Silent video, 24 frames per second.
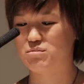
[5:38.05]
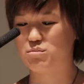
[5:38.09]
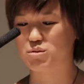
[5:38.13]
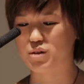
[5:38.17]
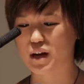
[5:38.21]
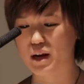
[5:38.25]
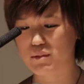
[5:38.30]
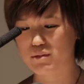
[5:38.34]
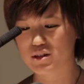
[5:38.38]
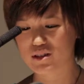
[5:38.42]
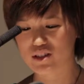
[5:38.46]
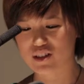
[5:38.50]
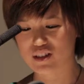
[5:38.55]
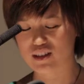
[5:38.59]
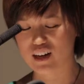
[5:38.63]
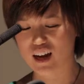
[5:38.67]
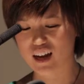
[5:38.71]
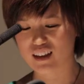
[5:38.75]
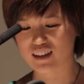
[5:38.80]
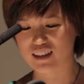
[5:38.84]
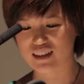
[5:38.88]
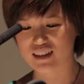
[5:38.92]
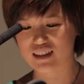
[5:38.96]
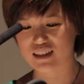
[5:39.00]
Parameters are
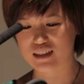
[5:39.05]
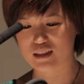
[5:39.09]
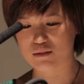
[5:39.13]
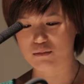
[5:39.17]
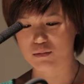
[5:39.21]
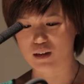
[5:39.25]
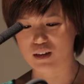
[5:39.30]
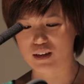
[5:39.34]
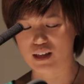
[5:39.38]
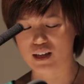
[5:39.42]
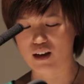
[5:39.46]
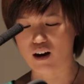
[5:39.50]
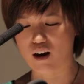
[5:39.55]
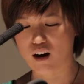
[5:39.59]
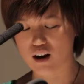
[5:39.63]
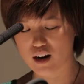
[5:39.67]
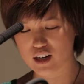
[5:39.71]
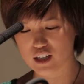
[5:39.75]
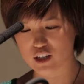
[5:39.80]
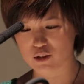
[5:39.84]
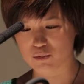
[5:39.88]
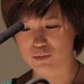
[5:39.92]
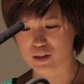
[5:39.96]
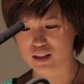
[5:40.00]
not listed among the
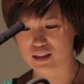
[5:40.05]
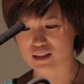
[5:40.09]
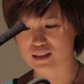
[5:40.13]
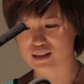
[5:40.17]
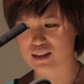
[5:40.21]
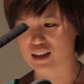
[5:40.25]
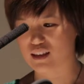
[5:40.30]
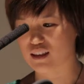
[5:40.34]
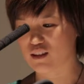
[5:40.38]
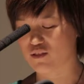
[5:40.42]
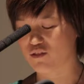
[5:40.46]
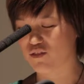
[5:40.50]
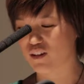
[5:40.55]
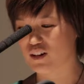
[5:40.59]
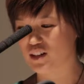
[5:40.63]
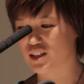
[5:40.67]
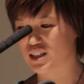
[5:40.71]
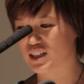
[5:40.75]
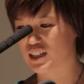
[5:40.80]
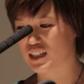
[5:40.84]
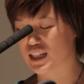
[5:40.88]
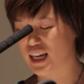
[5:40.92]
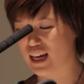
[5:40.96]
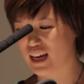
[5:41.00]
arguments that the
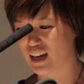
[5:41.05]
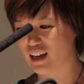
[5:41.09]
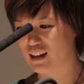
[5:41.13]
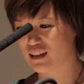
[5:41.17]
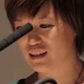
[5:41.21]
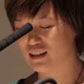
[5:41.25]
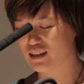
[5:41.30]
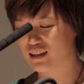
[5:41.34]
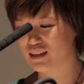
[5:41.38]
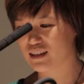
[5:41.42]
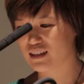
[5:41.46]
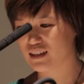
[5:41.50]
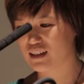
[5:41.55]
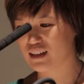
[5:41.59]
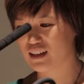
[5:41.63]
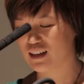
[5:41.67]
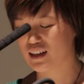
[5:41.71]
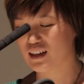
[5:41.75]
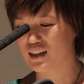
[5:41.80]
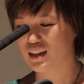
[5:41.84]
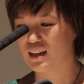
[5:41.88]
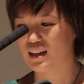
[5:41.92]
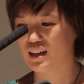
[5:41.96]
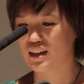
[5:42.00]
function takes.
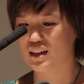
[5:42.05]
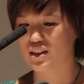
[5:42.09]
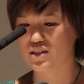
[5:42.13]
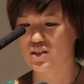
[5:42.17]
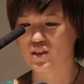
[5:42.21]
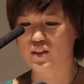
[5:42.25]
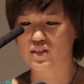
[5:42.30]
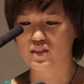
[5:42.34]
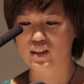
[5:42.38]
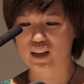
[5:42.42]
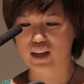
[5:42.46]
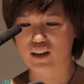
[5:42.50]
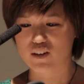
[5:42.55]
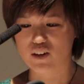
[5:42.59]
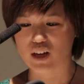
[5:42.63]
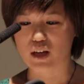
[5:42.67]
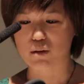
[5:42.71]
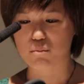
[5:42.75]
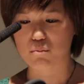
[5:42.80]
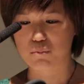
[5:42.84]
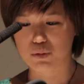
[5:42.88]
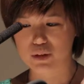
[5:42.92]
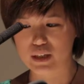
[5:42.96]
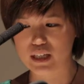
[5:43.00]
So I was like,
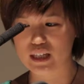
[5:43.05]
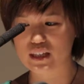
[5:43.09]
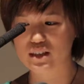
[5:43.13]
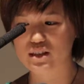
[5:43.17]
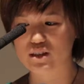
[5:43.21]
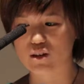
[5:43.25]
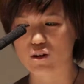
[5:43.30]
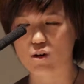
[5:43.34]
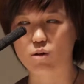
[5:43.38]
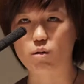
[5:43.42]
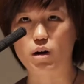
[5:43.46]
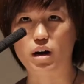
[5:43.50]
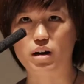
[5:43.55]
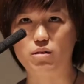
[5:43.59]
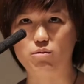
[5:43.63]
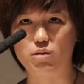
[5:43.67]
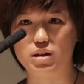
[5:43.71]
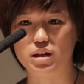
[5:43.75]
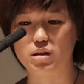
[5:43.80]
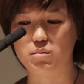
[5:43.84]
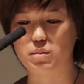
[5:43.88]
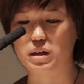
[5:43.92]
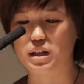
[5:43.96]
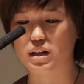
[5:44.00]
okay, please go on,
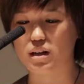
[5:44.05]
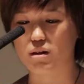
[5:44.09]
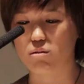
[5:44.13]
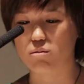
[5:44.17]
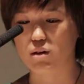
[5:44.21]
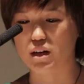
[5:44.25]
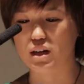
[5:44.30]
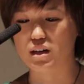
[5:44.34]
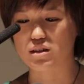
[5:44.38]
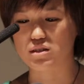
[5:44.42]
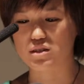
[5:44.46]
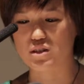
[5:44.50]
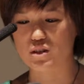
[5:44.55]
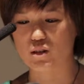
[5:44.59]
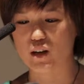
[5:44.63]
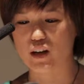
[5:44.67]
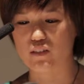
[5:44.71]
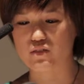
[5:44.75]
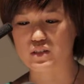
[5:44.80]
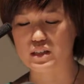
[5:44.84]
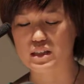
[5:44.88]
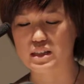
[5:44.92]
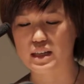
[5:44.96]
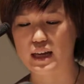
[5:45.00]
Wikipedia. What else do you
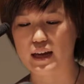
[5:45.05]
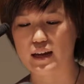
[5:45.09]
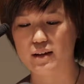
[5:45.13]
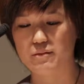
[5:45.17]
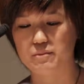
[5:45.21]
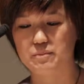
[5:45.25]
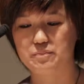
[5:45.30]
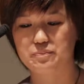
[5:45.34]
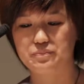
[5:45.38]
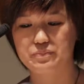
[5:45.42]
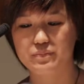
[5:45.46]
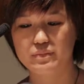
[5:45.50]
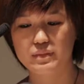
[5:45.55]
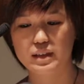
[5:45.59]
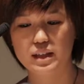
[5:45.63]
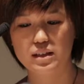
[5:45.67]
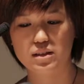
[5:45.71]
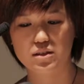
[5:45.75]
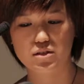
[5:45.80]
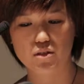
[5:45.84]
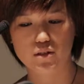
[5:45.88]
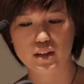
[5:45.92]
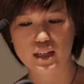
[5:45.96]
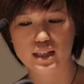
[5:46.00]
have to say?
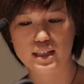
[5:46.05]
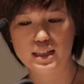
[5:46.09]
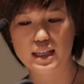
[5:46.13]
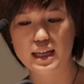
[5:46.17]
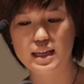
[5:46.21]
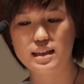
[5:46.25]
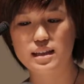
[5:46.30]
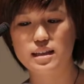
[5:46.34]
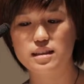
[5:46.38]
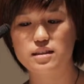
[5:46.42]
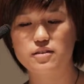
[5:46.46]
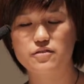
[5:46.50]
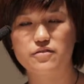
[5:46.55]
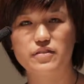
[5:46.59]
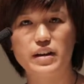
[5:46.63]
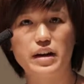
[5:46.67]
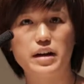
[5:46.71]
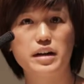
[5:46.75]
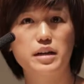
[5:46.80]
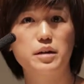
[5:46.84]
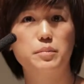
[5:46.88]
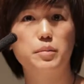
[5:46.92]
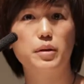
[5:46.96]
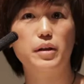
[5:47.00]
So they say that the
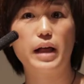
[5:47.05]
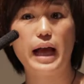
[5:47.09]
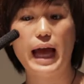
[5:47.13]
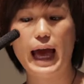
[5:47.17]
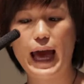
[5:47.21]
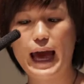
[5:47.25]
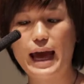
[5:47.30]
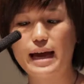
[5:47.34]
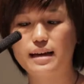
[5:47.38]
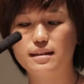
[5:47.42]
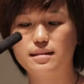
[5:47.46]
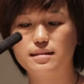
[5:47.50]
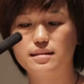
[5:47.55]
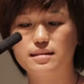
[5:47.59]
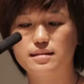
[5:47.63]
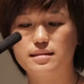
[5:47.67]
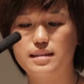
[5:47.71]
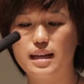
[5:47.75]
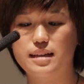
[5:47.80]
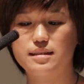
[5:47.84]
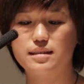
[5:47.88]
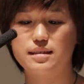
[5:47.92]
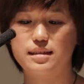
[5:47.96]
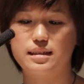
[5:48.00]
variable x
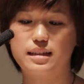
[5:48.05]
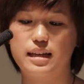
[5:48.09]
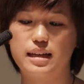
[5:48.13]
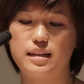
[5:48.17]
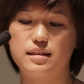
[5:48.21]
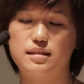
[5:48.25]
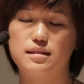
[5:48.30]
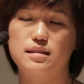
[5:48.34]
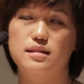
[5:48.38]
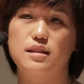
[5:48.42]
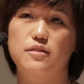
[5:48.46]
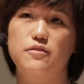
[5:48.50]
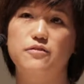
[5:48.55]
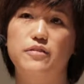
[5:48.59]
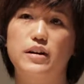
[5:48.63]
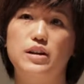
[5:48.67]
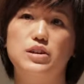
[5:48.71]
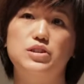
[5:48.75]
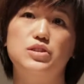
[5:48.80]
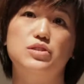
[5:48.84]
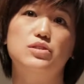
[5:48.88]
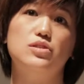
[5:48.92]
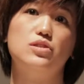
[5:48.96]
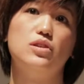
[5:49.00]
designates the
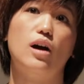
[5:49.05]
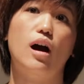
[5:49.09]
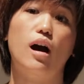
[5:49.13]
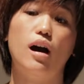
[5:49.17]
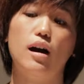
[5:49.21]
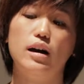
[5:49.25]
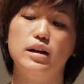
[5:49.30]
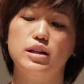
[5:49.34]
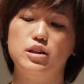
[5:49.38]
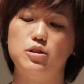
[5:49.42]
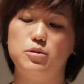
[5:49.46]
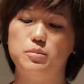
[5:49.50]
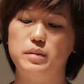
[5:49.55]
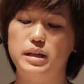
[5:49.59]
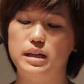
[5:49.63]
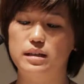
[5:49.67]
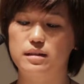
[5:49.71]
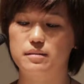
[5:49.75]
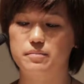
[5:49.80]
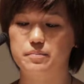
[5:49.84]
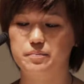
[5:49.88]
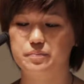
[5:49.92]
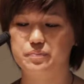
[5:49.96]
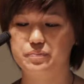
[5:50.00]
function's
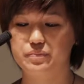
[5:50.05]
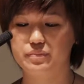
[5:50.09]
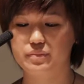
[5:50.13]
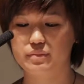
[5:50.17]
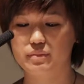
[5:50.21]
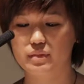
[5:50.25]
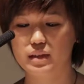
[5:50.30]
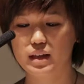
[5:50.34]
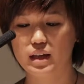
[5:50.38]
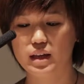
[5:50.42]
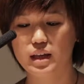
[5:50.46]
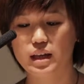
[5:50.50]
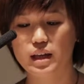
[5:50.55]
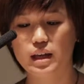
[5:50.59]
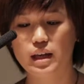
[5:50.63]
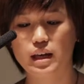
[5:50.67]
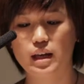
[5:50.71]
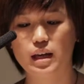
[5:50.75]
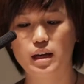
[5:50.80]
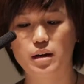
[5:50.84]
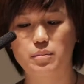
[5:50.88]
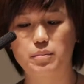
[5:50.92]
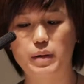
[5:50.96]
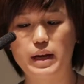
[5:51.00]
argument,
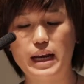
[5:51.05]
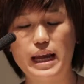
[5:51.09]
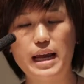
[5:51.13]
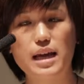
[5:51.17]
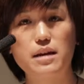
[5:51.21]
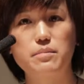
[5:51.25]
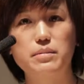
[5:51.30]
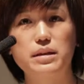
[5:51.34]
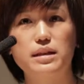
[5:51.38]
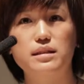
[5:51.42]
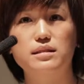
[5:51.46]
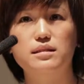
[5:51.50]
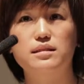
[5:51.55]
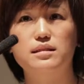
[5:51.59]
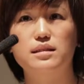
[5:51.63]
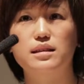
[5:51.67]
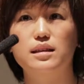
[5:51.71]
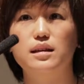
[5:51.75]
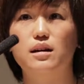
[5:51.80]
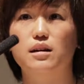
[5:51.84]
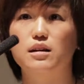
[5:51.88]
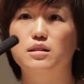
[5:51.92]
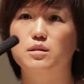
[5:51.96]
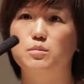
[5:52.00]
but a, b, and
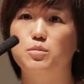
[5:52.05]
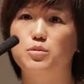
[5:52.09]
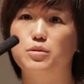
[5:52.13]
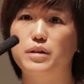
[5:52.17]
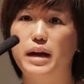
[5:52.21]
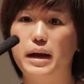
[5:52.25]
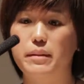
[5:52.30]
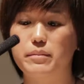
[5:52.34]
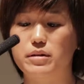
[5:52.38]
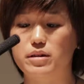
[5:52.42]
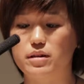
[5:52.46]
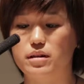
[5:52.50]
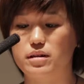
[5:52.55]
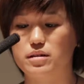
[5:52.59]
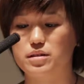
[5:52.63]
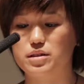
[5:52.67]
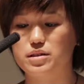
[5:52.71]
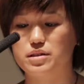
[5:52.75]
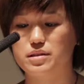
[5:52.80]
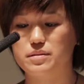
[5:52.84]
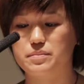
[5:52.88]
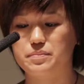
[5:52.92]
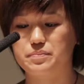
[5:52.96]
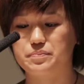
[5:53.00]
c are the
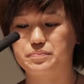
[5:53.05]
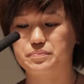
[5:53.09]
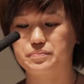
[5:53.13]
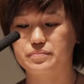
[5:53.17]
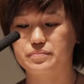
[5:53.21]
parameters.